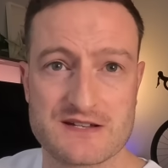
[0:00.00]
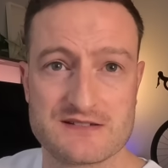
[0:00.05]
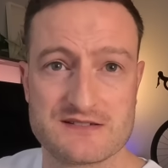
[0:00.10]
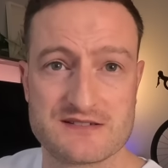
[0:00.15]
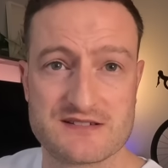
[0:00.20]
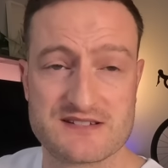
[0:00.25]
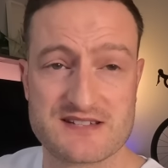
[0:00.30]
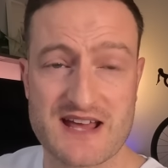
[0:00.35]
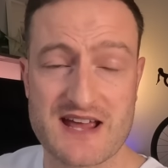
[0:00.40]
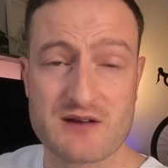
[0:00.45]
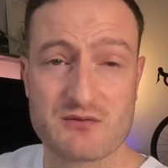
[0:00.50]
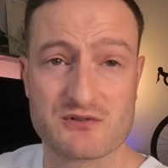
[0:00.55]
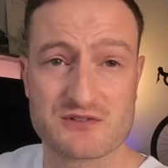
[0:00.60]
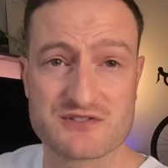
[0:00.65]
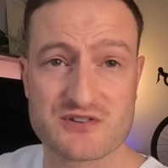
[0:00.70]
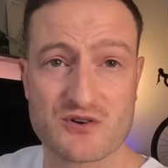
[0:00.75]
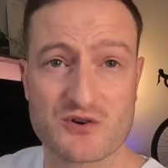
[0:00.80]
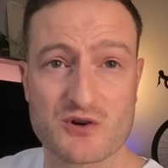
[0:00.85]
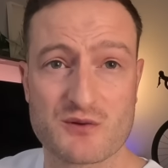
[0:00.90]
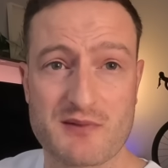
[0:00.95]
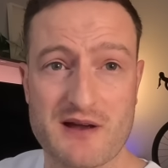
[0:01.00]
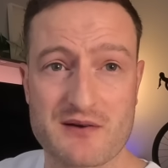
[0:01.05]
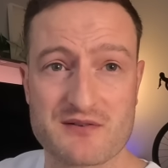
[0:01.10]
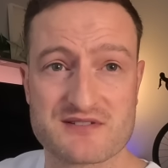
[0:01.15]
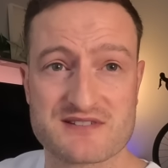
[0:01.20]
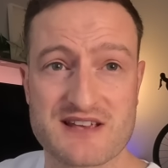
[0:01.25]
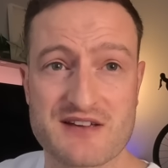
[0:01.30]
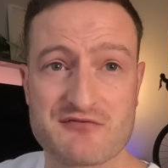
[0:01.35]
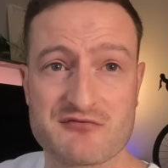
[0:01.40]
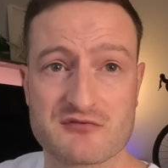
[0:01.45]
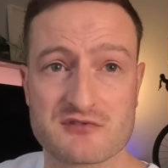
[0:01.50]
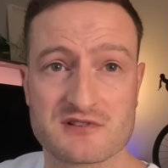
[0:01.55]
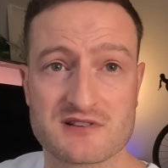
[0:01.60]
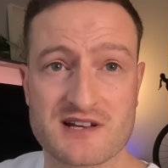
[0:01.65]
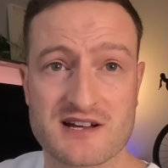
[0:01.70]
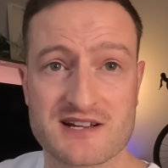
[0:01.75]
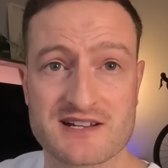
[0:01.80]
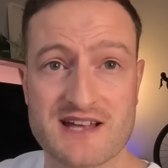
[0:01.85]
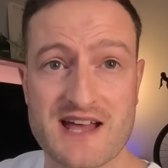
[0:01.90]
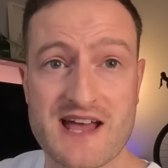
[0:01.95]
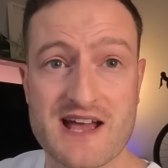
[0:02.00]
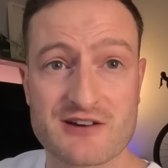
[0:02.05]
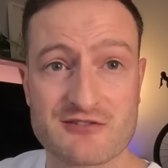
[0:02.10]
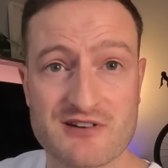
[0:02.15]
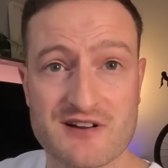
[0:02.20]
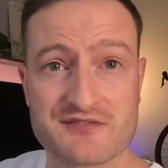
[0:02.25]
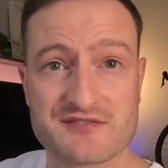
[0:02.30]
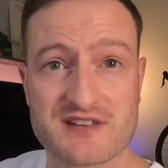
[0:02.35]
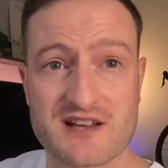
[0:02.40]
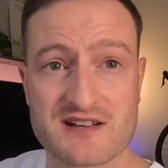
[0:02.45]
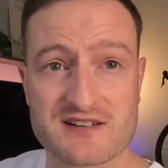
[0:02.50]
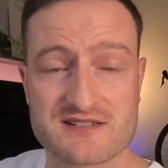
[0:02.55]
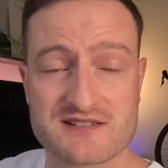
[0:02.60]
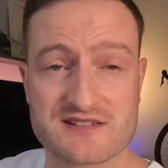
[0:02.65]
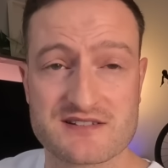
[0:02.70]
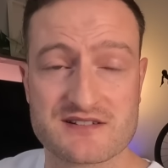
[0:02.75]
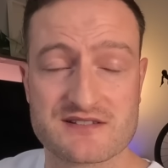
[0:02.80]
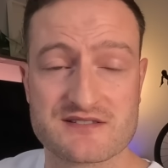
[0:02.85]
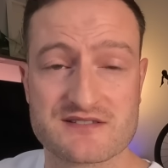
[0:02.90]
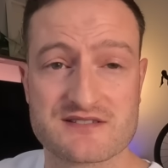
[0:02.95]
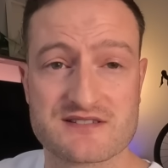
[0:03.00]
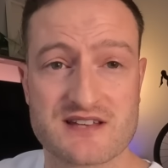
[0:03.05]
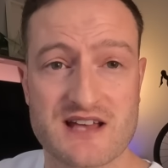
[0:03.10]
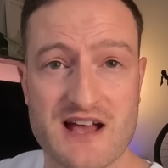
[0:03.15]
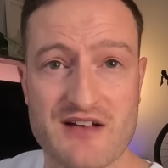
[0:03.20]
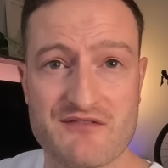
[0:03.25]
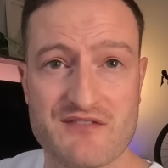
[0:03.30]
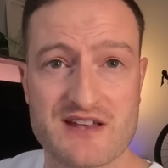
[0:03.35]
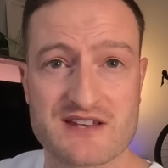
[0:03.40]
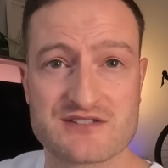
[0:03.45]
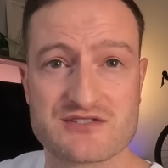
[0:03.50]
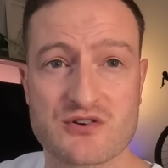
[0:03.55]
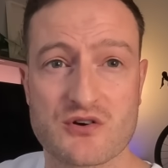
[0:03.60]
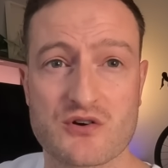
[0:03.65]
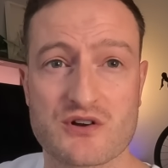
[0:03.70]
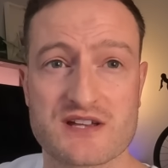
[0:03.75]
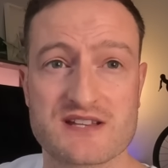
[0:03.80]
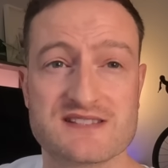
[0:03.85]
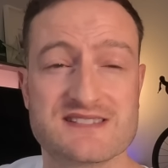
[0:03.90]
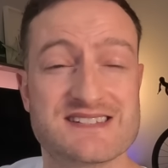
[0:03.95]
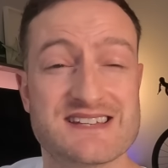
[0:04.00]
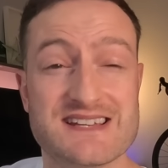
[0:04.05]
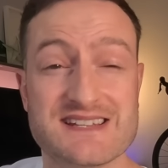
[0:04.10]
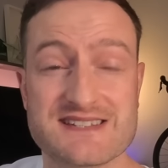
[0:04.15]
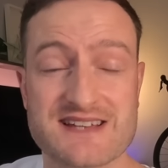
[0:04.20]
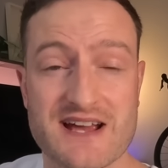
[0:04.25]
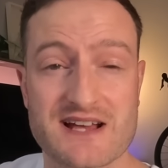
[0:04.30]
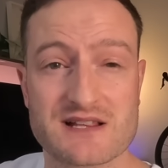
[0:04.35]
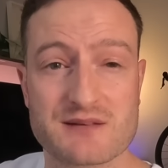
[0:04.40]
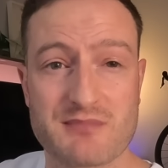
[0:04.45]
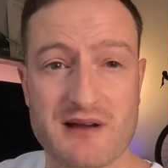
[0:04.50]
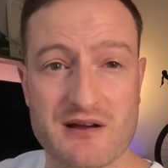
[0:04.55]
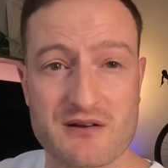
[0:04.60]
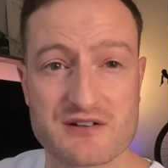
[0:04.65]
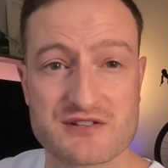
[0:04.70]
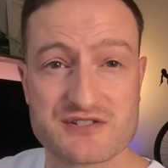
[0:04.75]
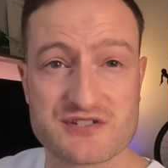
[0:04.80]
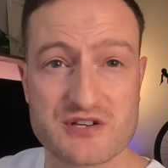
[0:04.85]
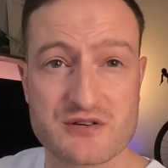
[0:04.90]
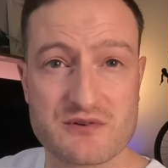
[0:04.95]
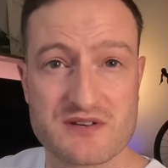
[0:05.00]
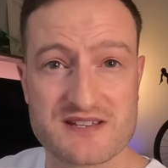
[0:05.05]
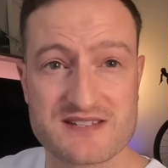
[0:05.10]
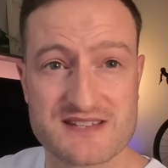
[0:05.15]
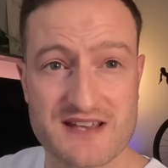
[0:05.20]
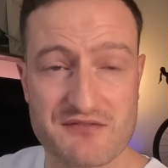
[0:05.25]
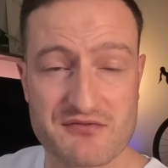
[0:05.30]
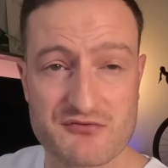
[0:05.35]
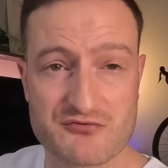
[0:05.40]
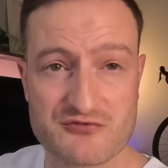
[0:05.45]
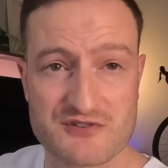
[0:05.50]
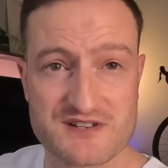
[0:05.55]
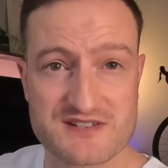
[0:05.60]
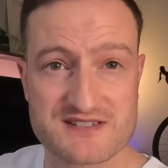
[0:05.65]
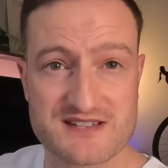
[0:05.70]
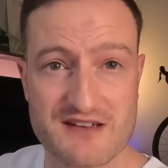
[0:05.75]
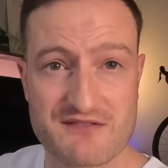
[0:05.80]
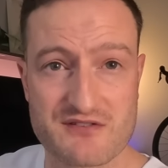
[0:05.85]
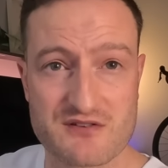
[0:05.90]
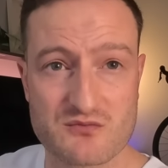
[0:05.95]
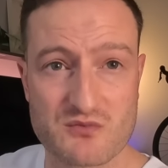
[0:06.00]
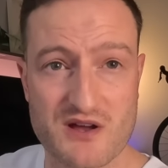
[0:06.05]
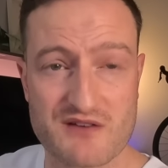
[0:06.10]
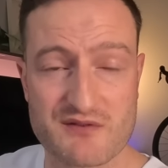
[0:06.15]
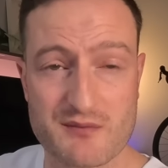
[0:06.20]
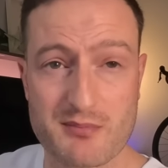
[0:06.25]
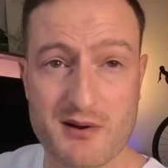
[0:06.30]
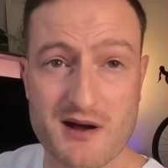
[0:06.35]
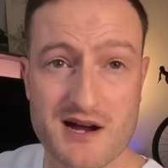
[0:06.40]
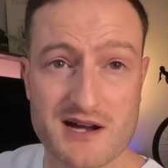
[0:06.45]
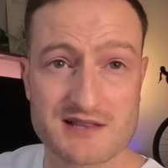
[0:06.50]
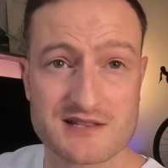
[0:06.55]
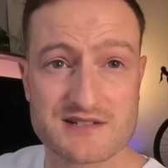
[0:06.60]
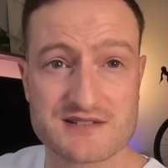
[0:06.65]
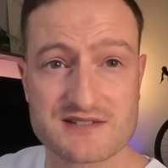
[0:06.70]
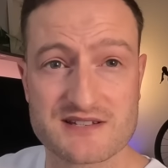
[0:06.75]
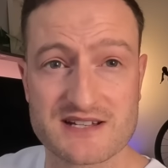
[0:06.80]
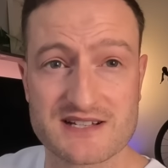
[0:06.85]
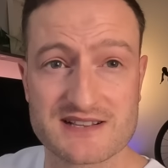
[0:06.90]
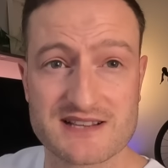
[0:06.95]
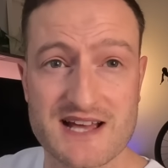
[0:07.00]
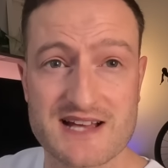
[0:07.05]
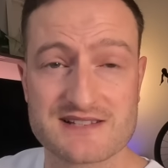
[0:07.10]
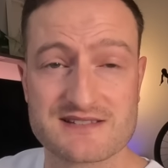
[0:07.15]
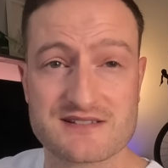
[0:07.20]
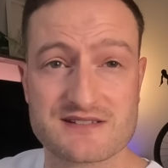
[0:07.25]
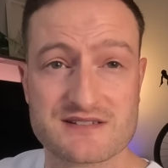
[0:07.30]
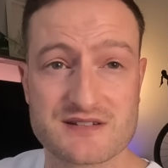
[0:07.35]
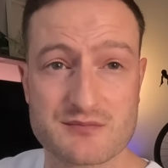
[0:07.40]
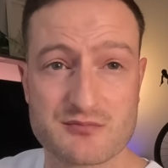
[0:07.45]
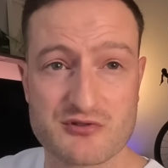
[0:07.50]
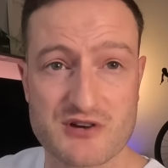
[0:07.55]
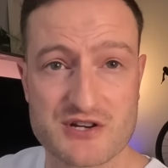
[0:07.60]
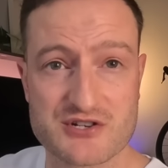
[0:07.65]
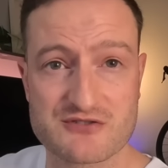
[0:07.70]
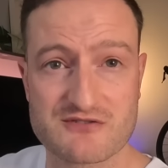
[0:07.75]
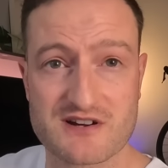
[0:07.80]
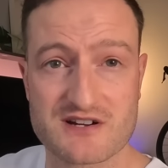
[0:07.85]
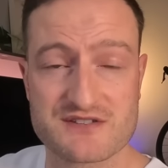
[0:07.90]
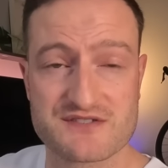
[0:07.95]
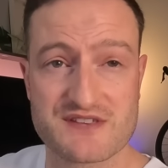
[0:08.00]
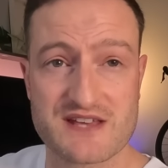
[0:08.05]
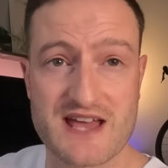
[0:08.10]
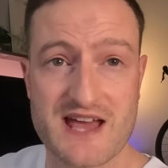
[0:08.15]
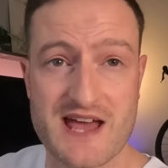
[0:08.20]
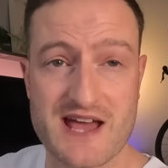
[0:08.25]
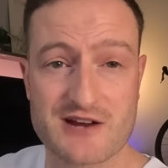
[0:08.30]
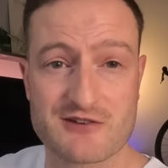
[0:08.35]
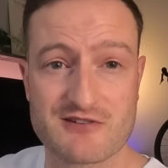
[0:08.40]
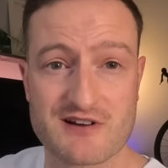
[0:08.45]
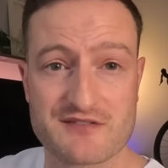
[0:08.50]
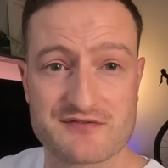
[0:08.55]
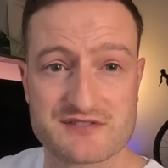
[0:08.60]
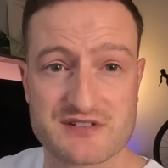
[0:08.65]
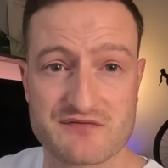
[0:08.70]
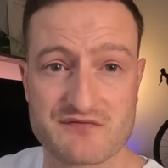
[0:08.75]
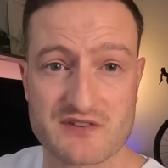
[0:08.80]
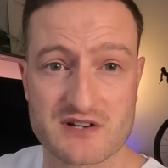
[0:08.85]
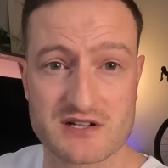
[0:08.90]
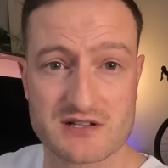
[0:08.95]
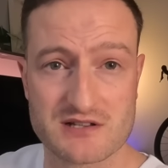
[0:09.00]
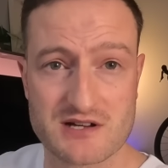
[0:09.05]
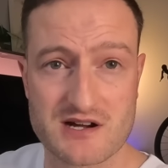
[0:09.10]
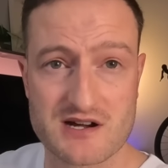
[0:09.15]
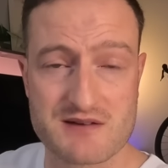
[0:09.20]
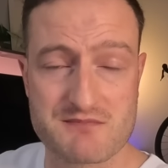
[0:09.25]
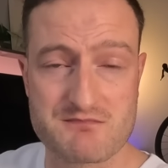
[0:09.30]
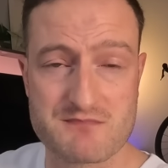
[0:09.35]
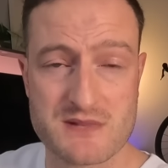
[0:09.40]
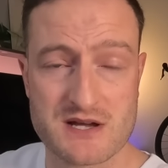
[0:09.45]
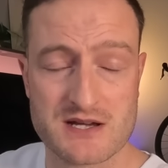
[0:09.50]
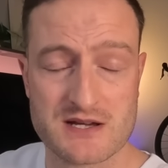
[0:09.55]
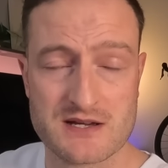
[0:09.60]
Today we'll talk about several light aircraft accidents and then talk in detail about a TUI 737 where the pilots neglected to pressurise the aircraft in the climb.